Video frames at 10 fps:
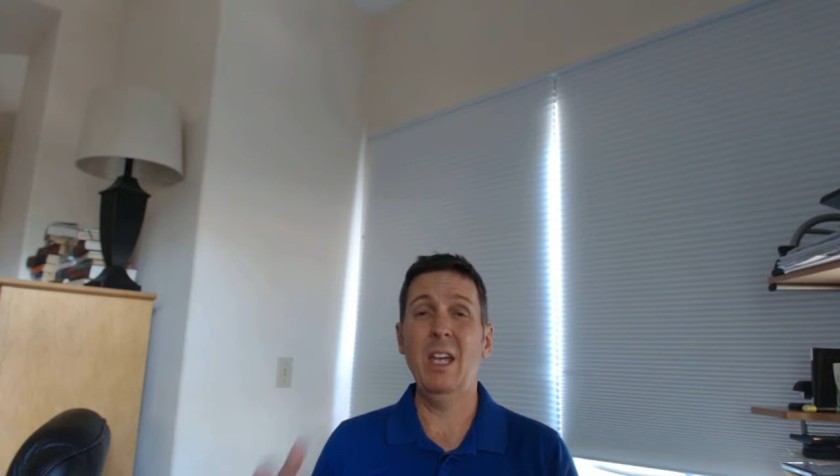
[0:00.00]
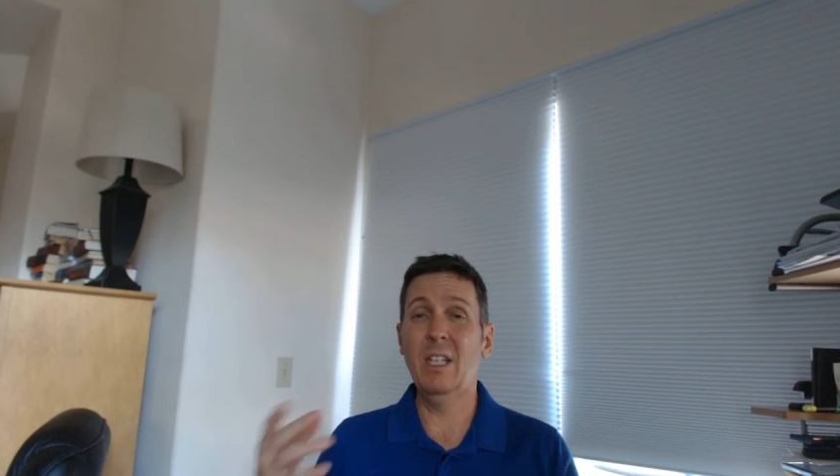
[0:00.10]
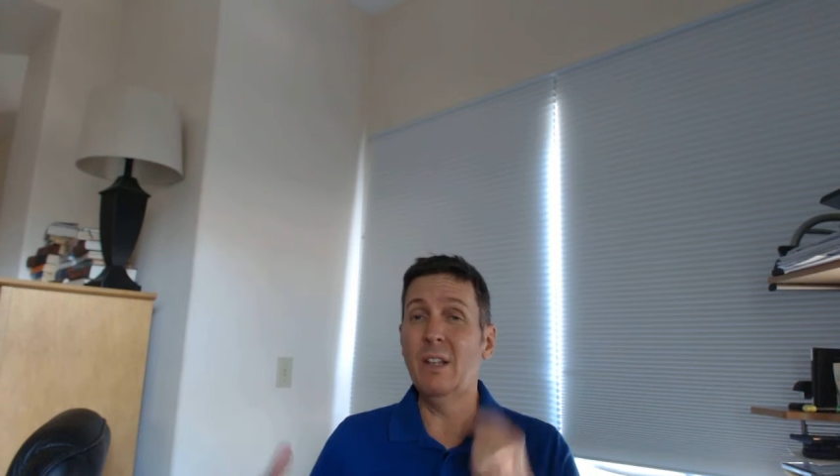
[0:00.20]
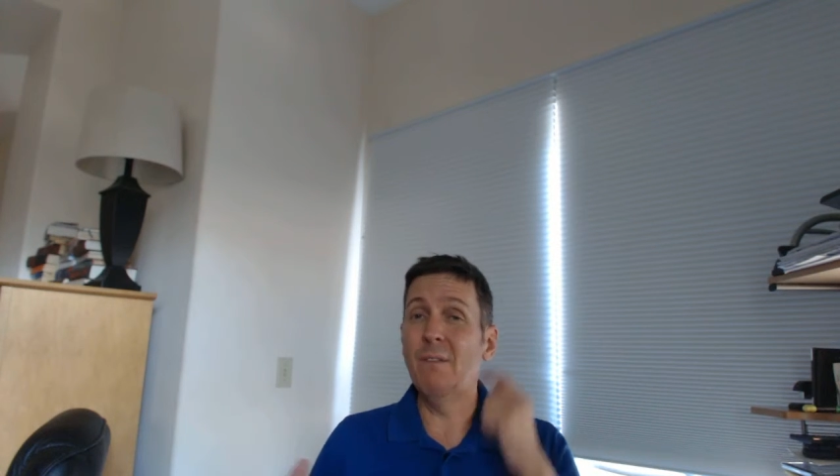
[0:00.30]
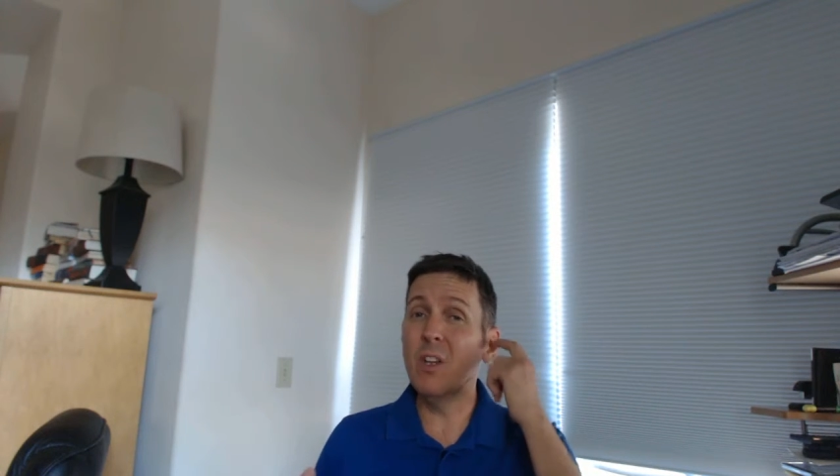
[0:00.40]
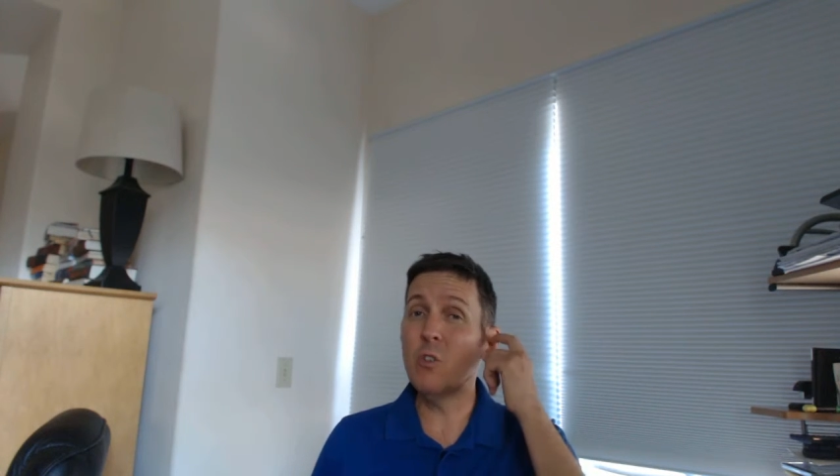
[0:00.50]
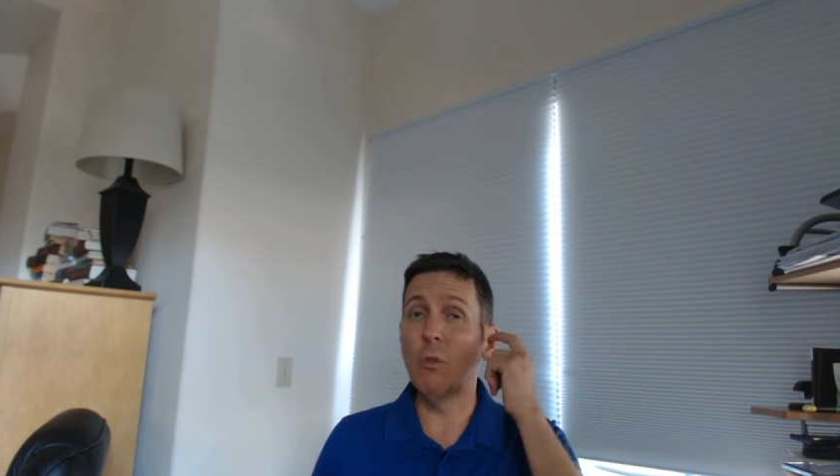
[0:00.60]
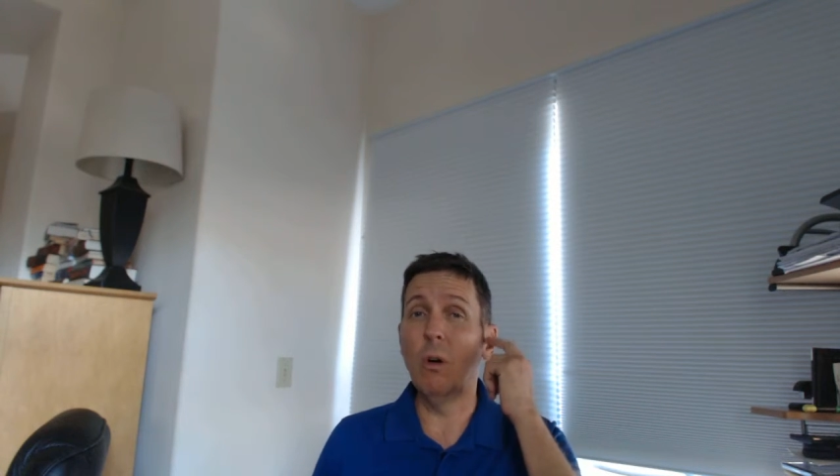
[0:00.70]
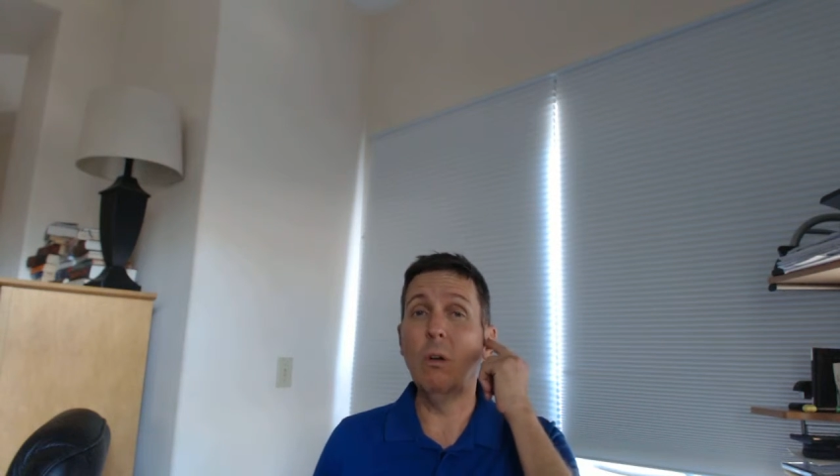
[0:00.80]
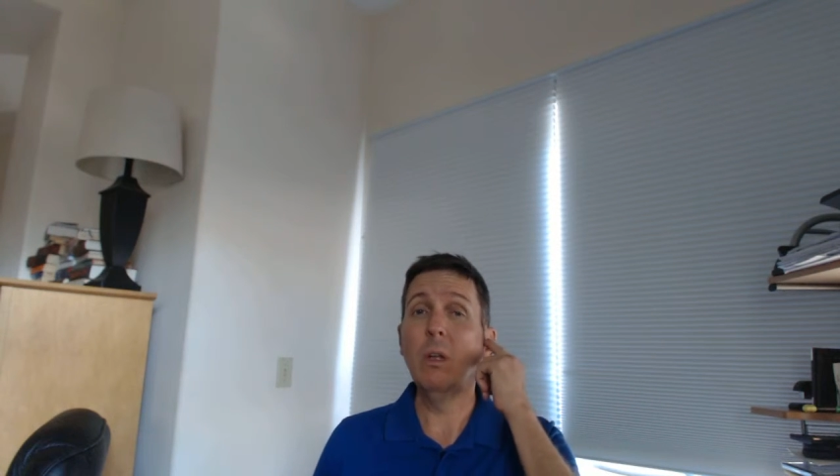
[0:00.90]
and
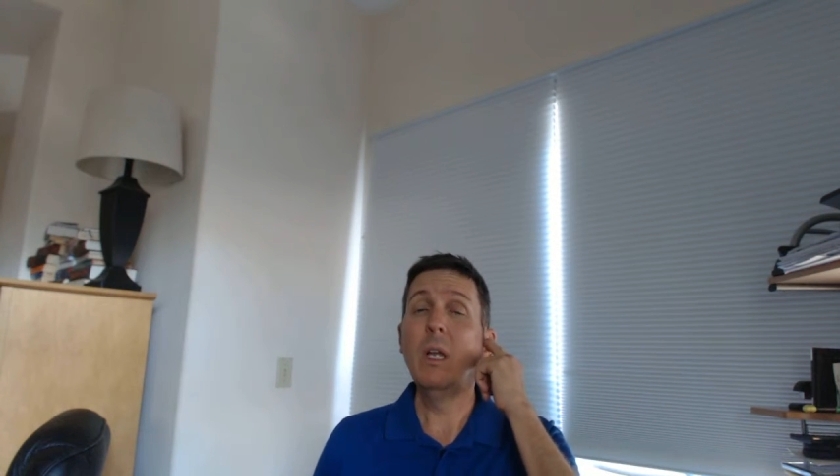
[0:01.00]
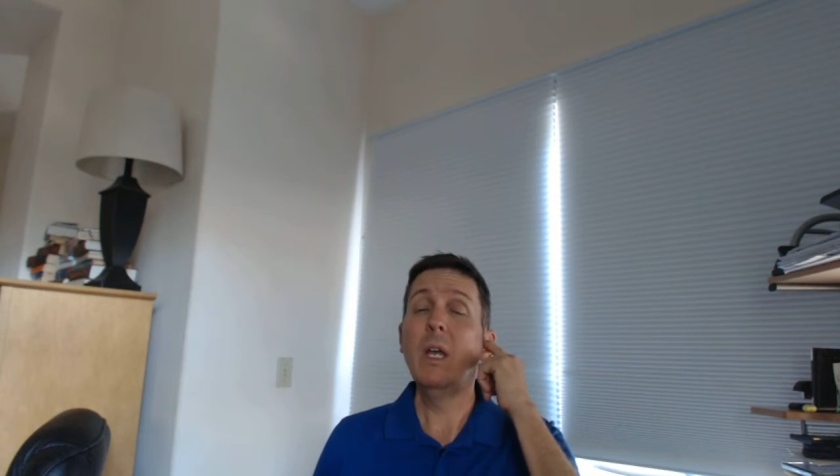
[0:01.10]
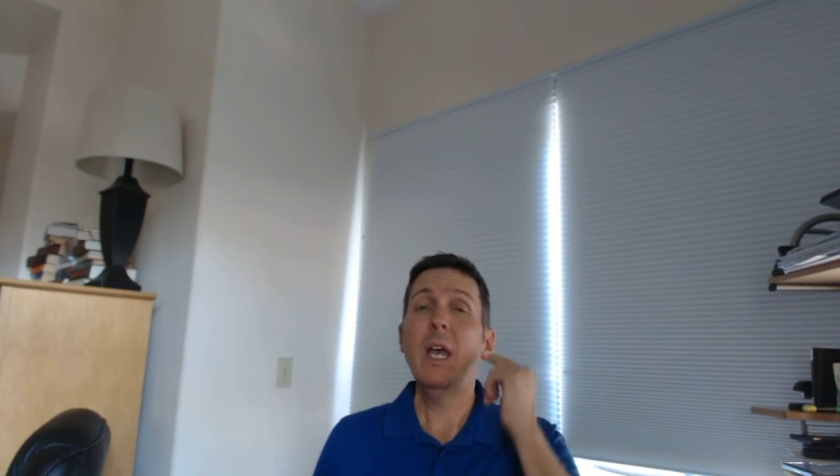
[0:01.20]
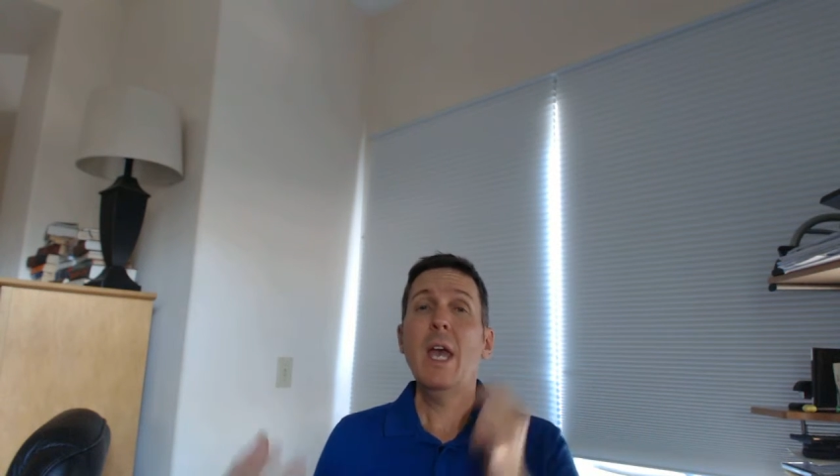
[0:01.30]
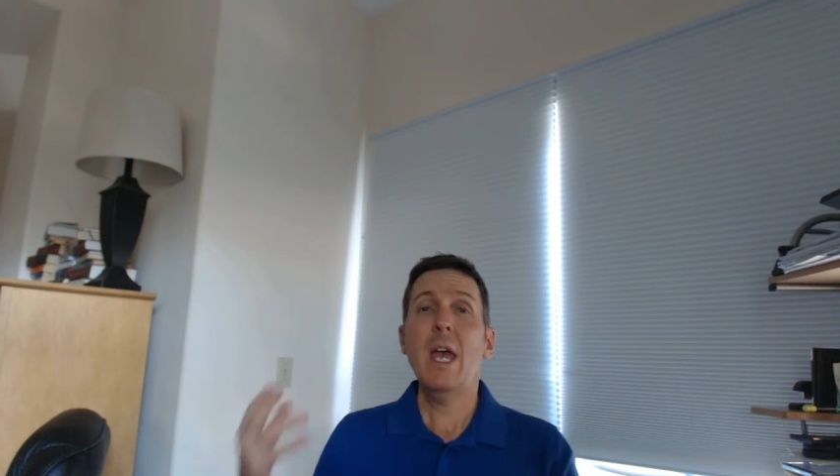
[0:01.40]
most individuals,